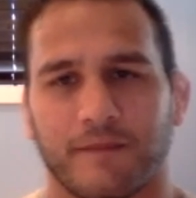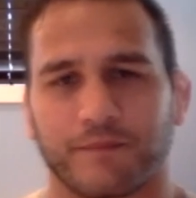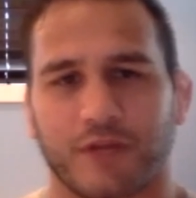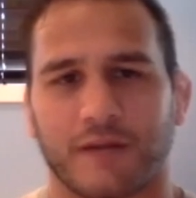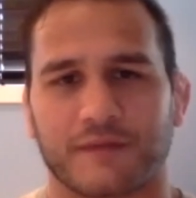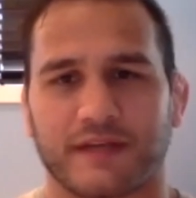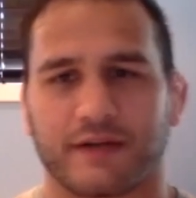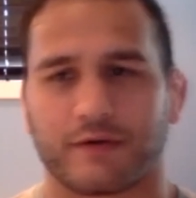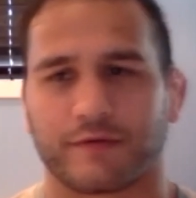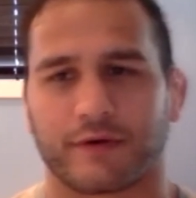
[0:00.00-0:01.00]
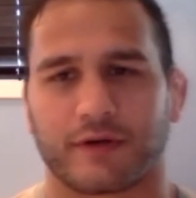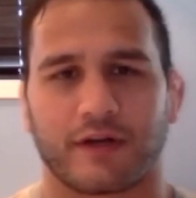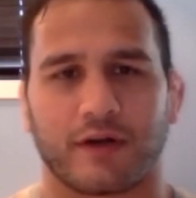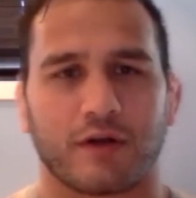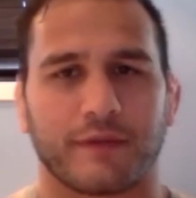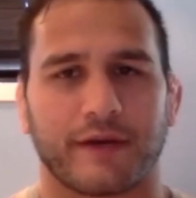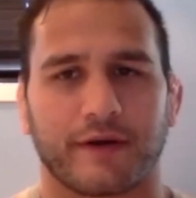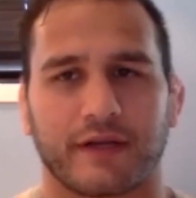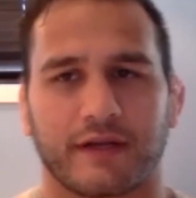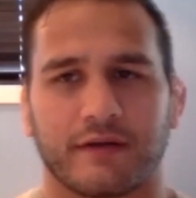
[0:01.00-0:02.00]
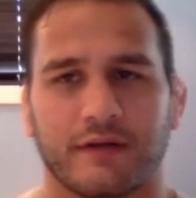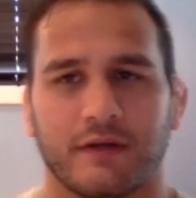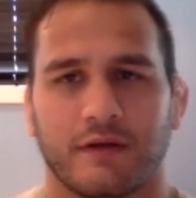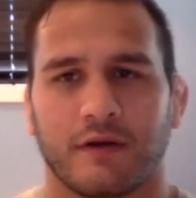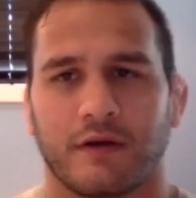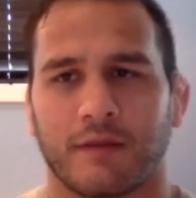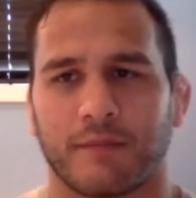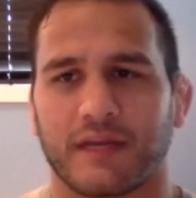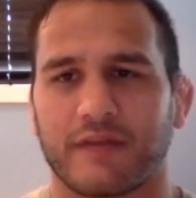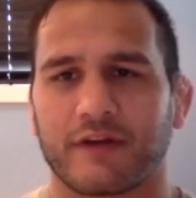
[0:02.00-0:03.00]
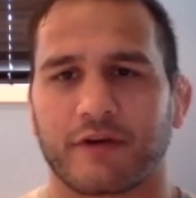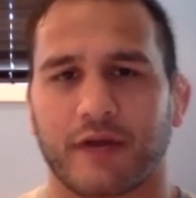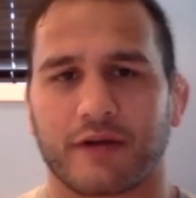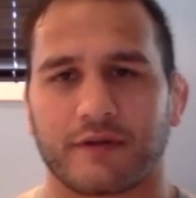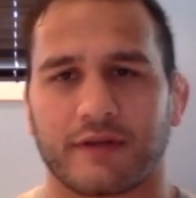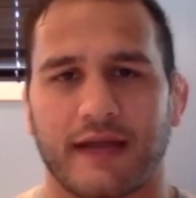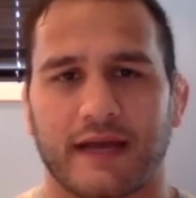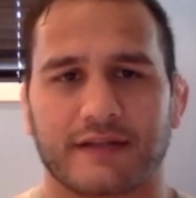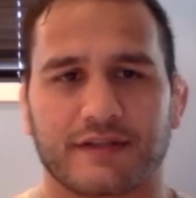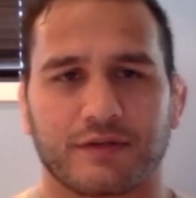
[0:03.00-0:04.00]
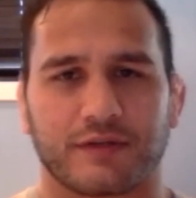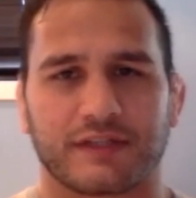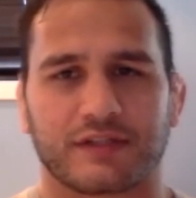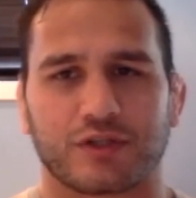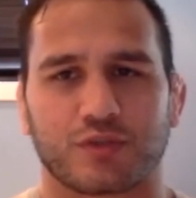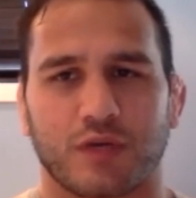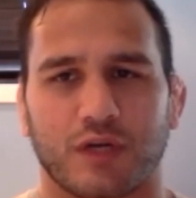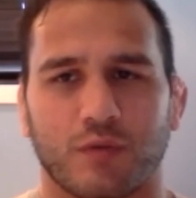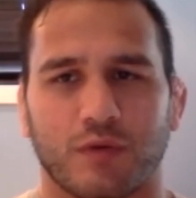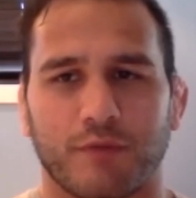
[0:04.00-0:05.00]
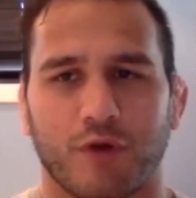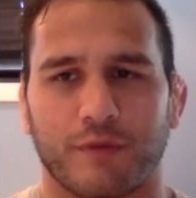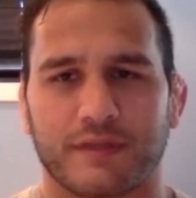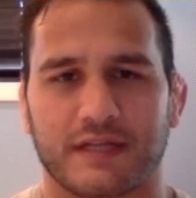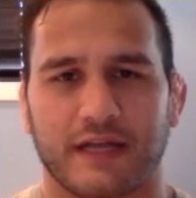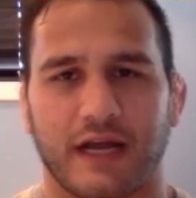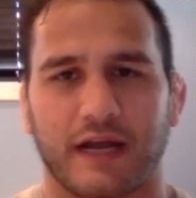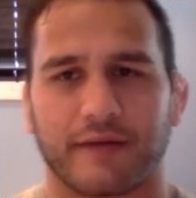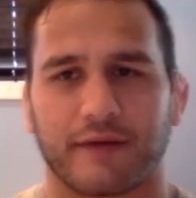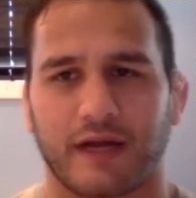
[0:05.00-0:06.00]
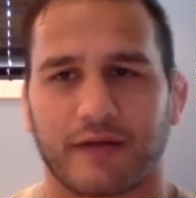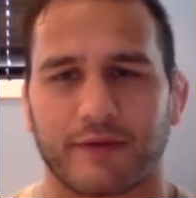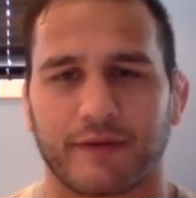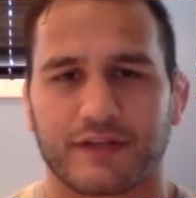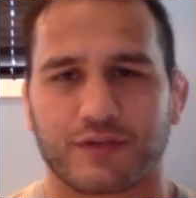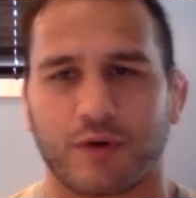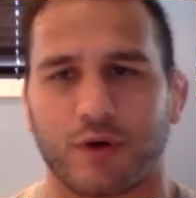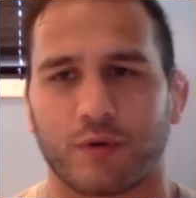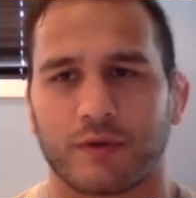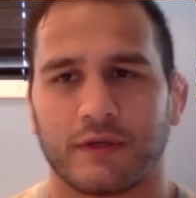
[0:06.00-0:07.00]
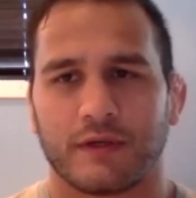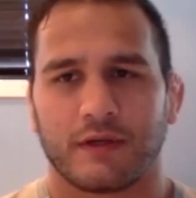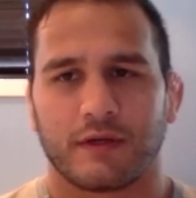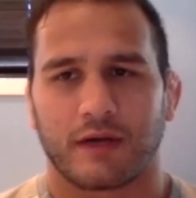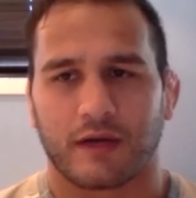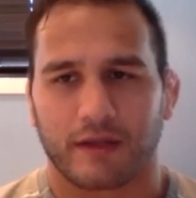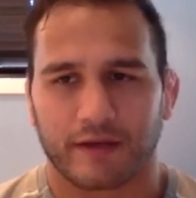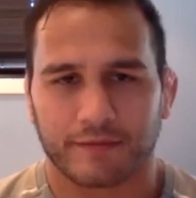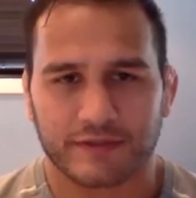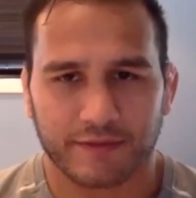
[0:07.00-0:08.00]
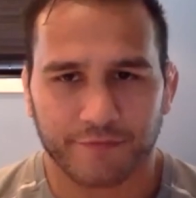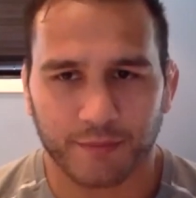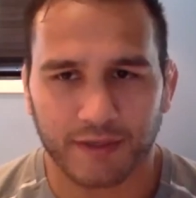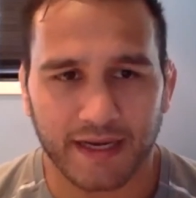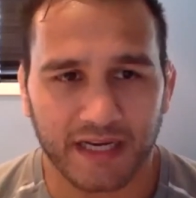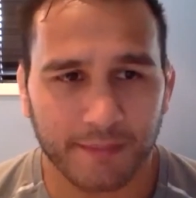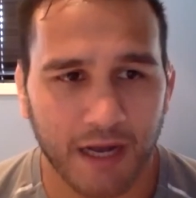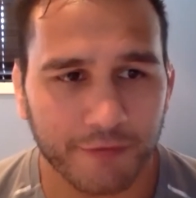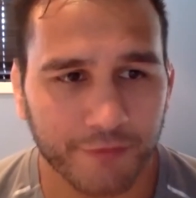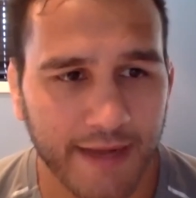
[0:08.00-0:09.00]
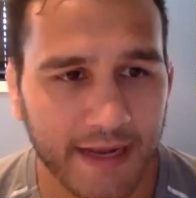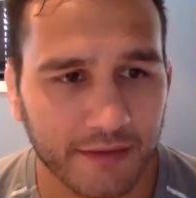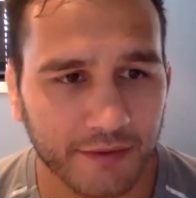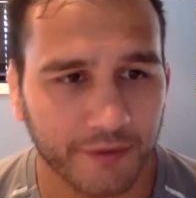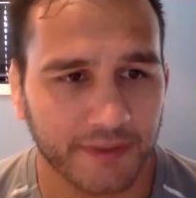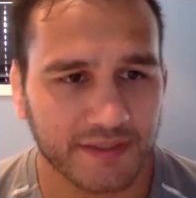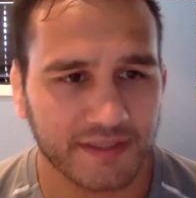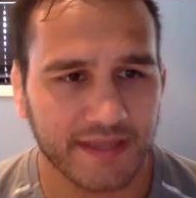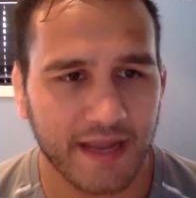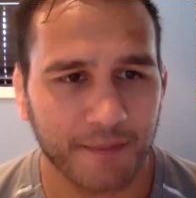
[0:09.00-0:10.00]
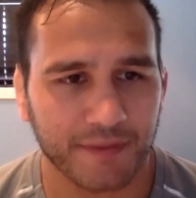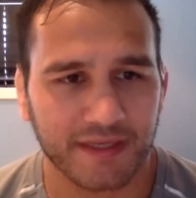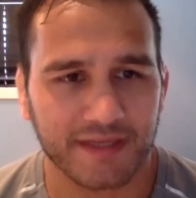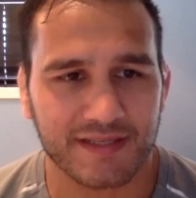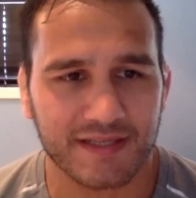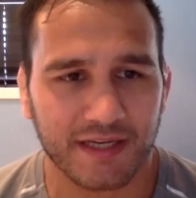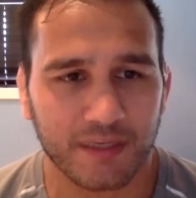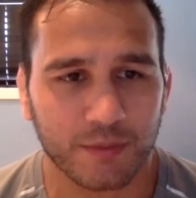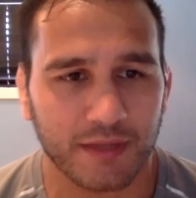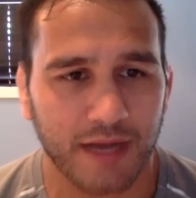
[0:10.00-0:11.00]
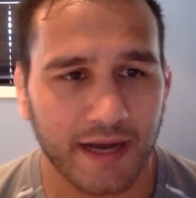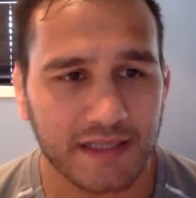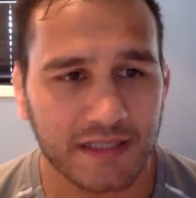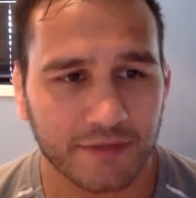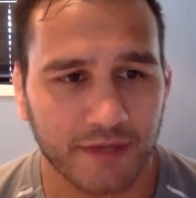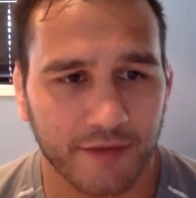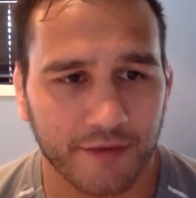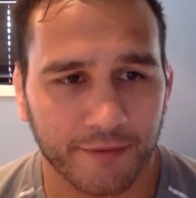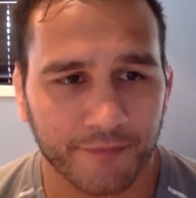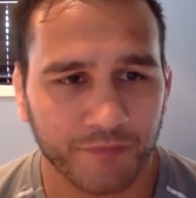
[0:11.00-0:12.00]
upset over an All-American. But even greater than that, it's those one-on-one moments. And I read this quote, and it was from a guy named Alfred Adler, and it says, "Empathy is seeing with the eyes of another,